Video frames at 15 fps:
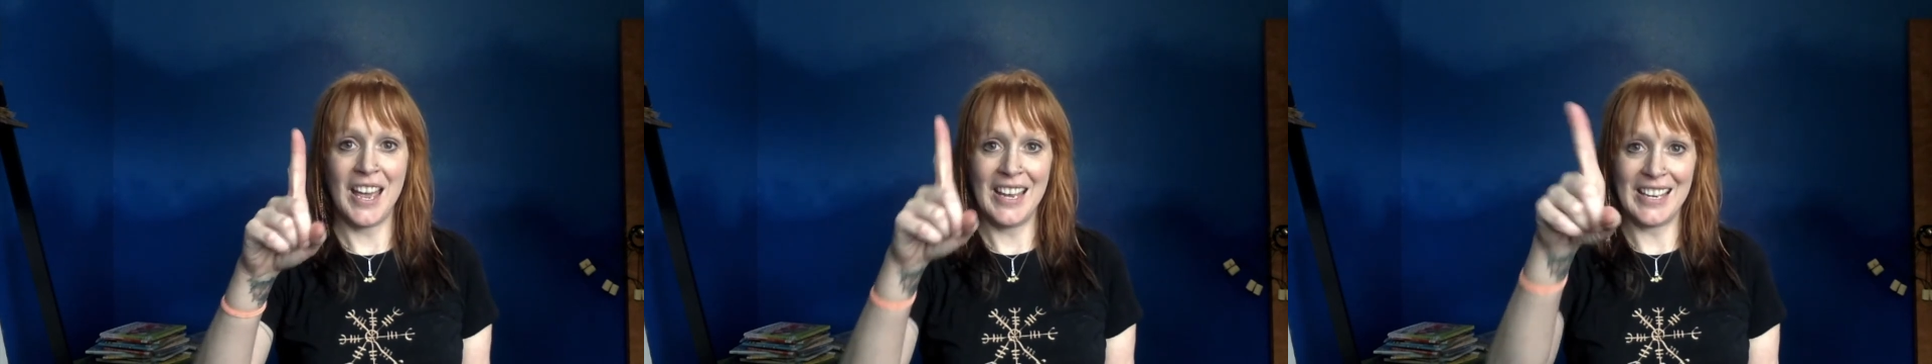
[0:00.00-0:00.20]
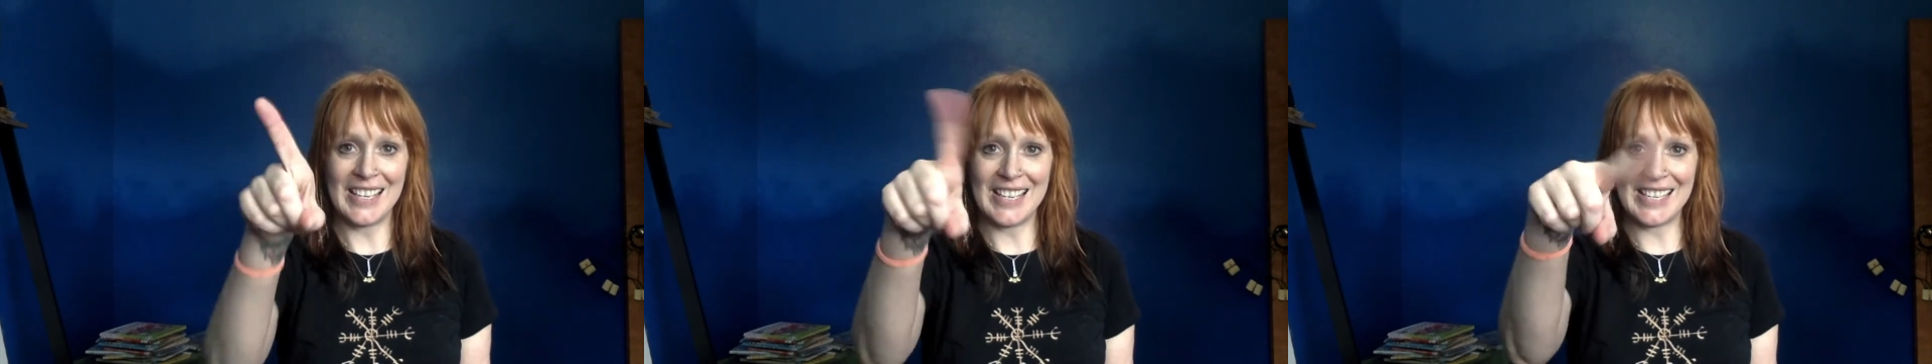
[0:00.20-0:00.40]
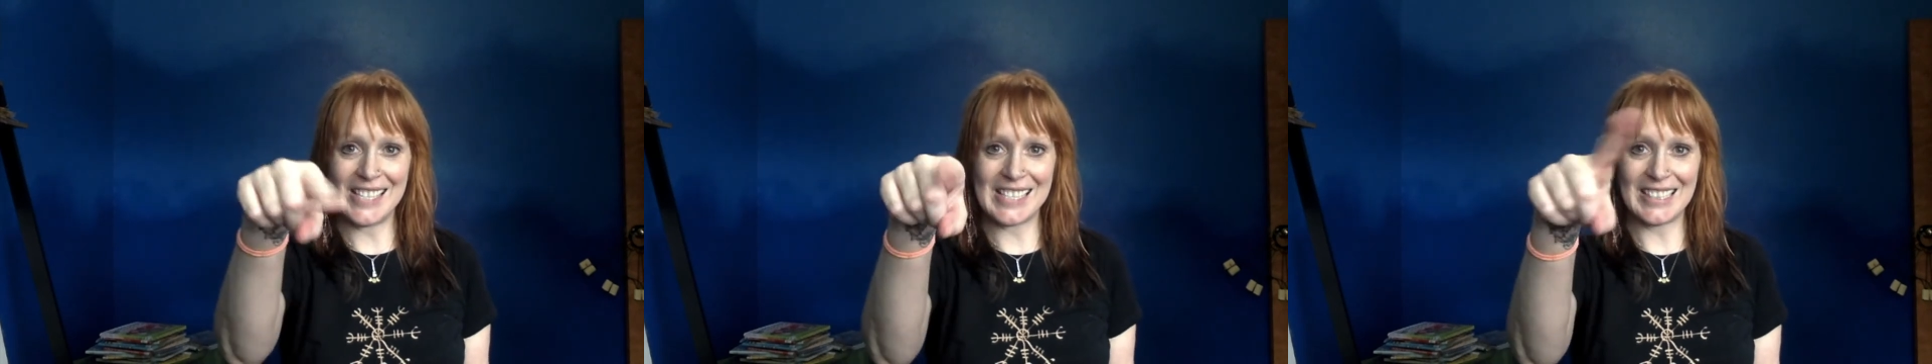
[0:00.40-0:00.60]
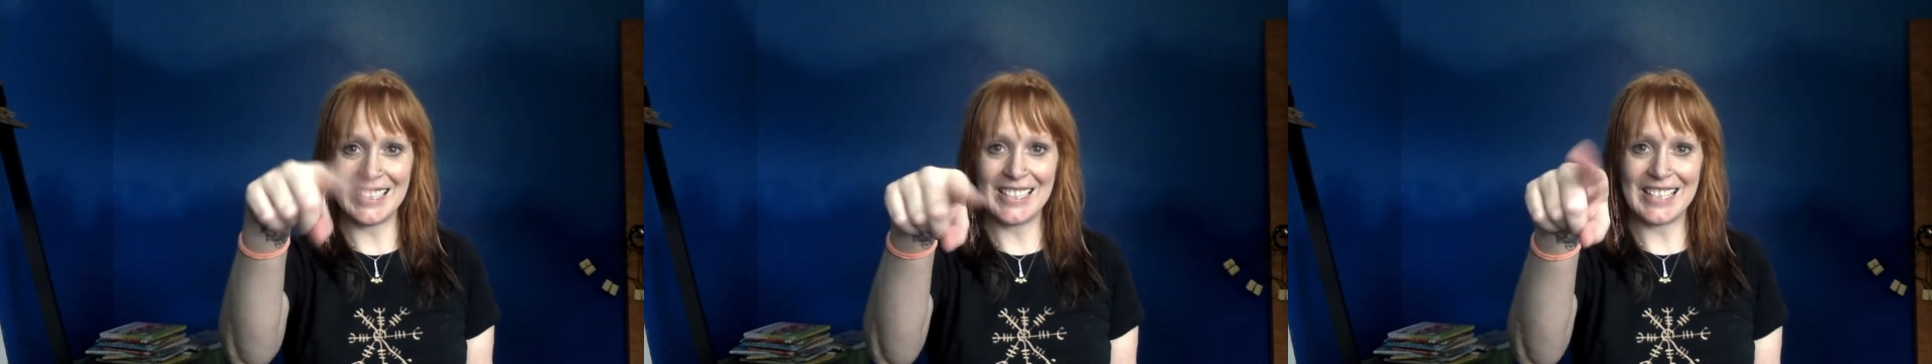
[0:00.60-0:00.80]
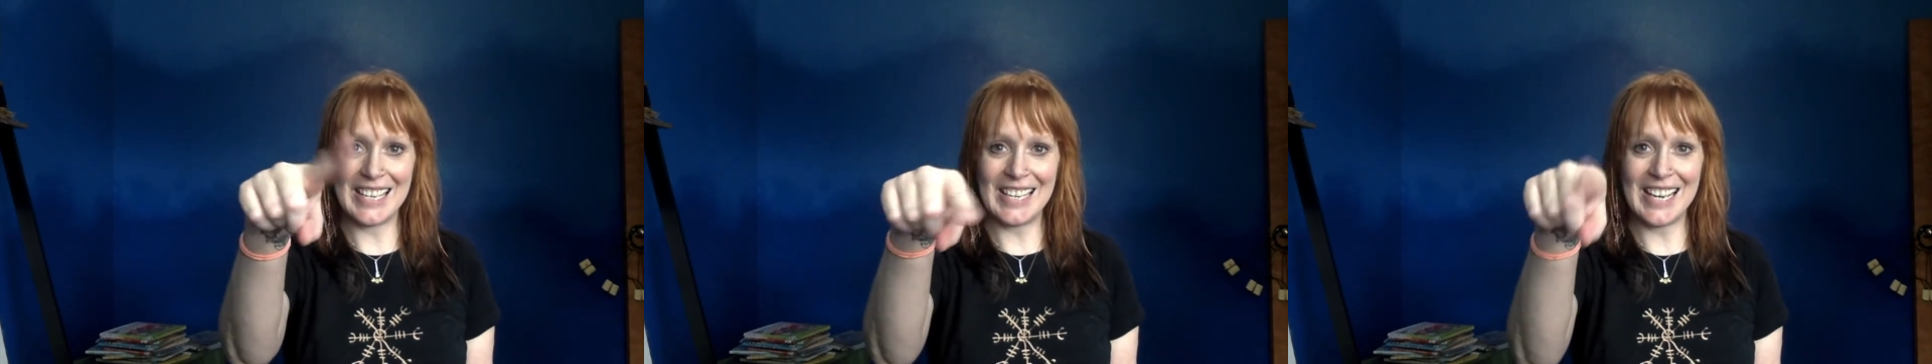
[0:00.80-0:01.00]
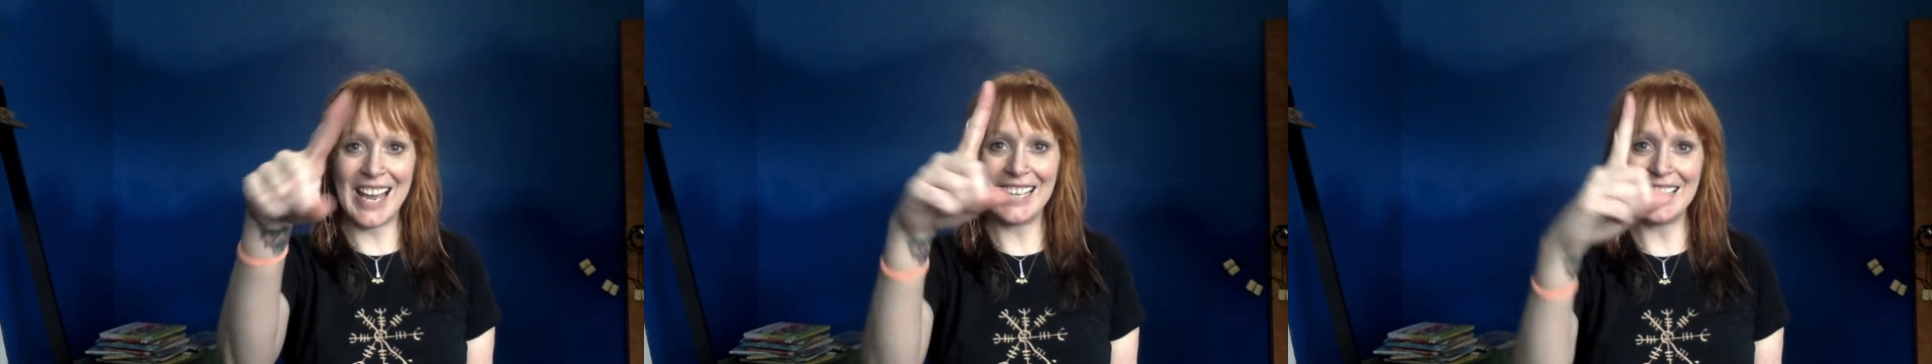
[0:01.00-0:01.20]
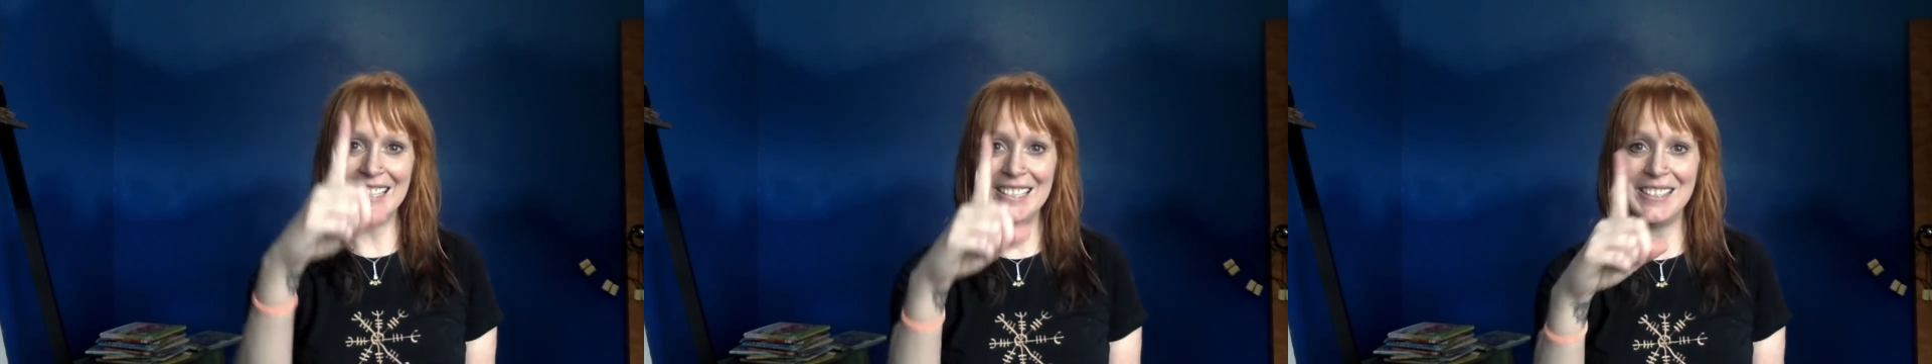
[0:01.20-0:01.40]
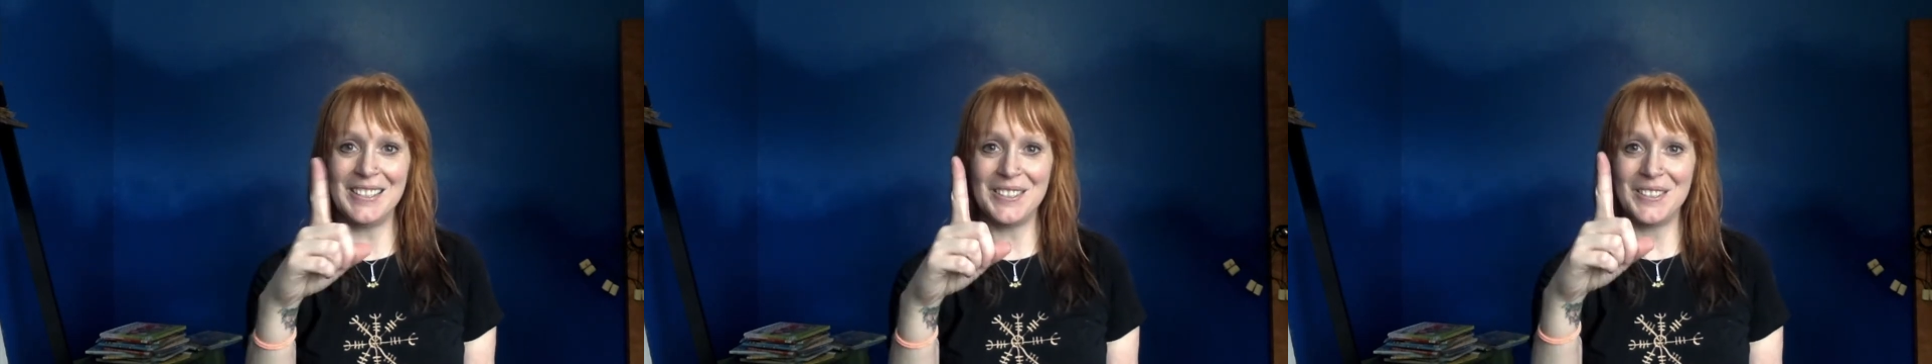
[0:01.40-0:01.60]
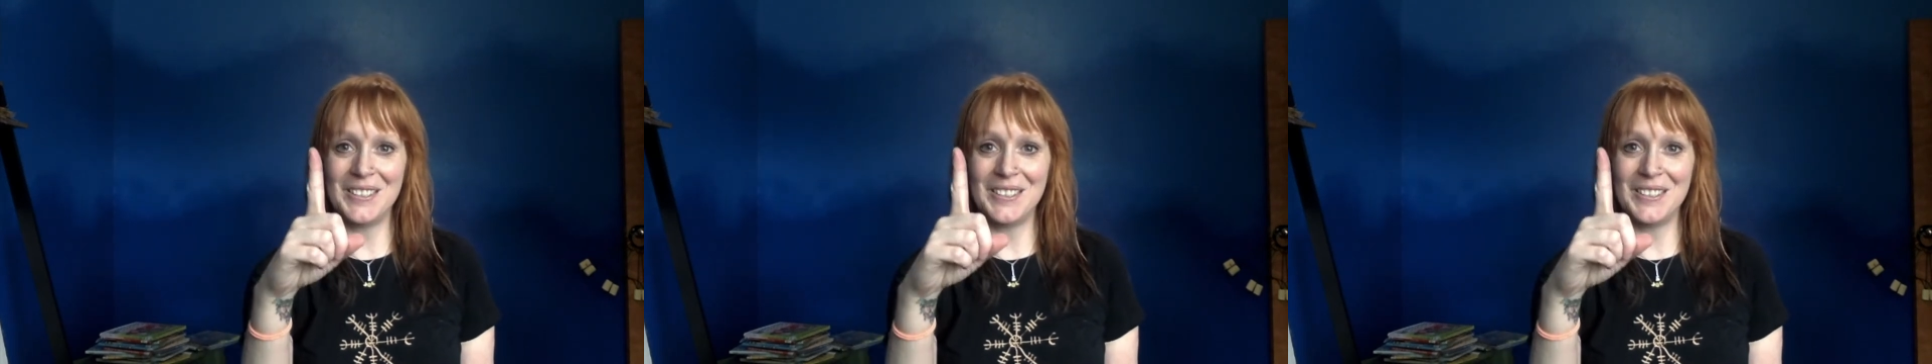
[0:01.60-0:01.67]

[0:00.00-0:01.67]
He's looking at you.